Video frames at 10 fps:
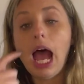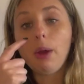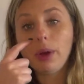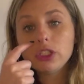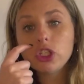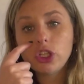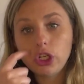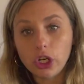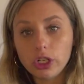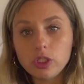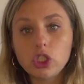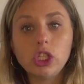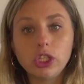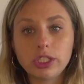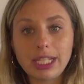I went to the nurse, she
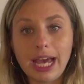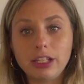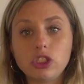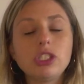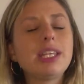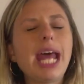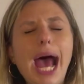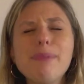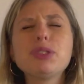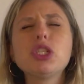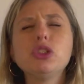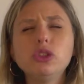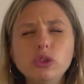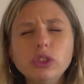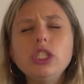looked at it, she said,
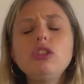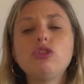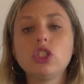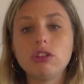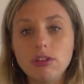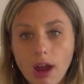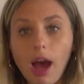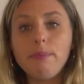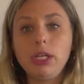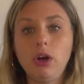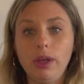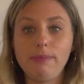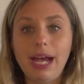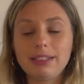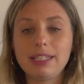Absolutely, you should not be going
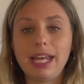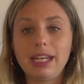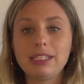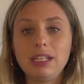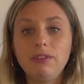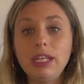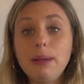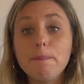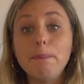back to that activity,